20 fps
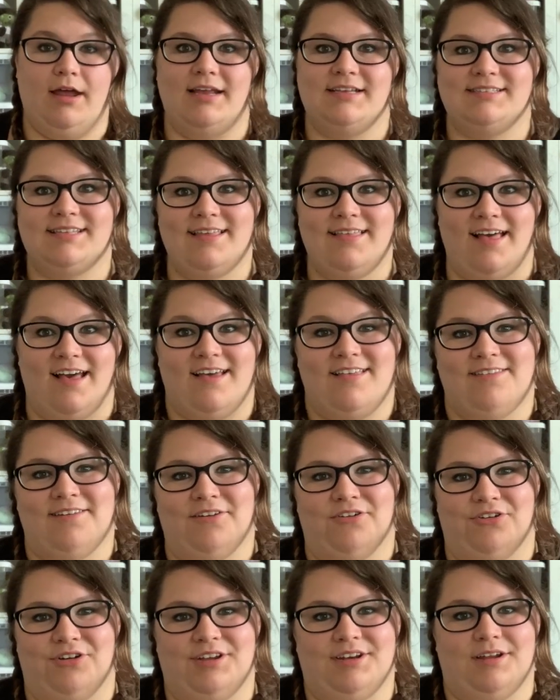I say that and then
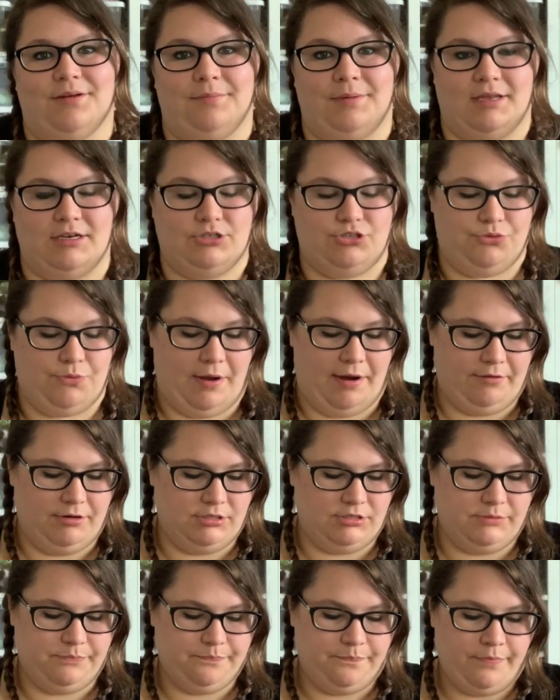it'll end up being 2
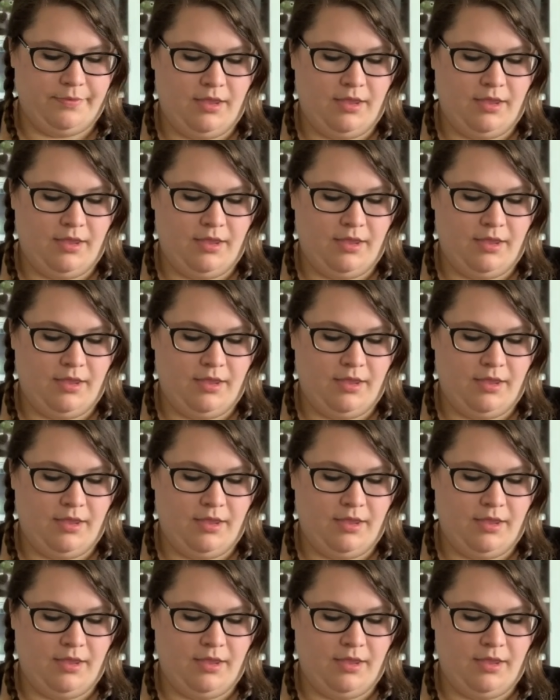hours.